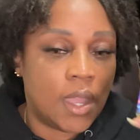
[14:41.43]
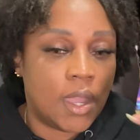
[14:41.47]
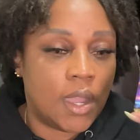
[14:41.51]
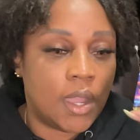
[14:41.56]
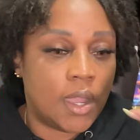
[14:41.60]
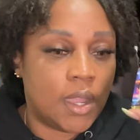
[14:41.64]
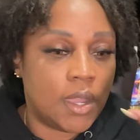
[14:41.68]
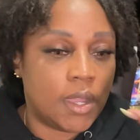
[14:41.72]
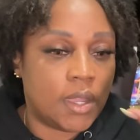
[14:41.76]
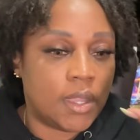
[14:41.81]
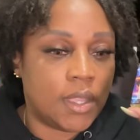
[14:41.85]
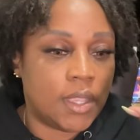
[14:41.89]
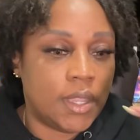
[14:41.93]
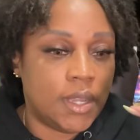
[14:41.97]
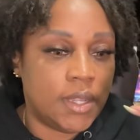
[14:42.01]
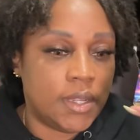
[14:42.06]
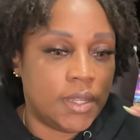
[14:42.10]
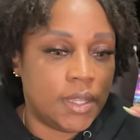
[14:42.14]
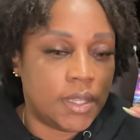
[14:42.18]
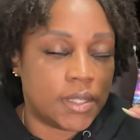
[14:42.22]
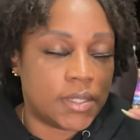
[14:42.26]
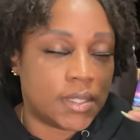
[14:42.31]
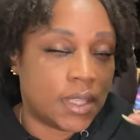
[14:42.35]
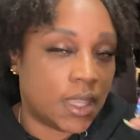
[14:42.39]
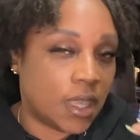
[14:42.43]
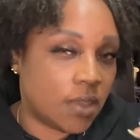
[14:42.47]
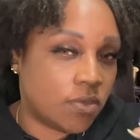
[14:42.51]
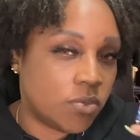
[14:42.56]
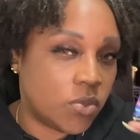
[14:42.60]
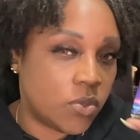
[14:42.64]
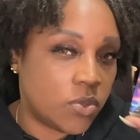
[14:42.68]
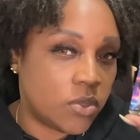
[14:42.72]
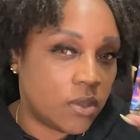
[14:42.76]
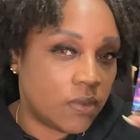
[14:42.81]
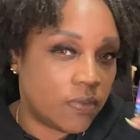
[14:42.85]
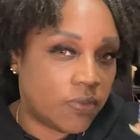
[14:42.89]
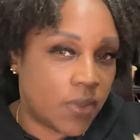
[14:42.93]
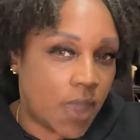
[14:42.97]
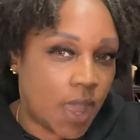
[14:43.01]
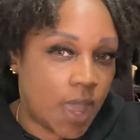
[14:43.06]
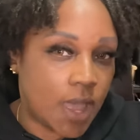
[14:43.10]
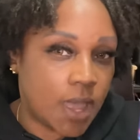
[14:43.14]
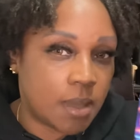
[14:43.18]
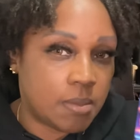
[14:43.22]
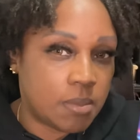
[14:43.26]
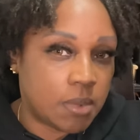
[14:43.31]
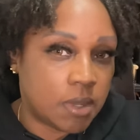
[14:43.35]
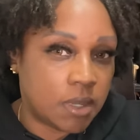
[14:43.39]
Uh, it does give you the
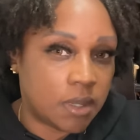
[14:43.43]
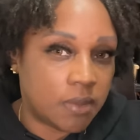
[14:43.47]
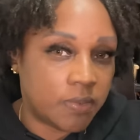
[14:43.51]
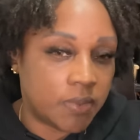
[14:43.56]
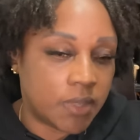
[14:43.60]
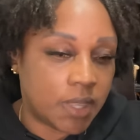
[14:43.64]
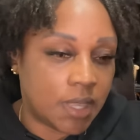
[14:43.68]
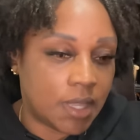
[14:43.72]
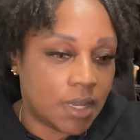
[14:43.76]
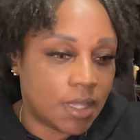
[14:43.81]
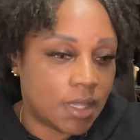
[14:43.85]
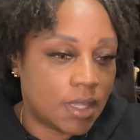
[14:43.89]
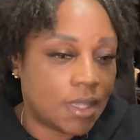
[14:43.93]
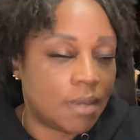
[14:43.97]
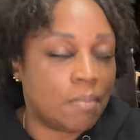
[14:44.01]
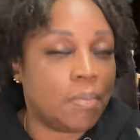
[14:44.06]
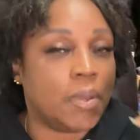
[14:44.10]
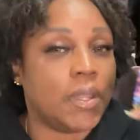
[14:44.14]
vibe of Killian,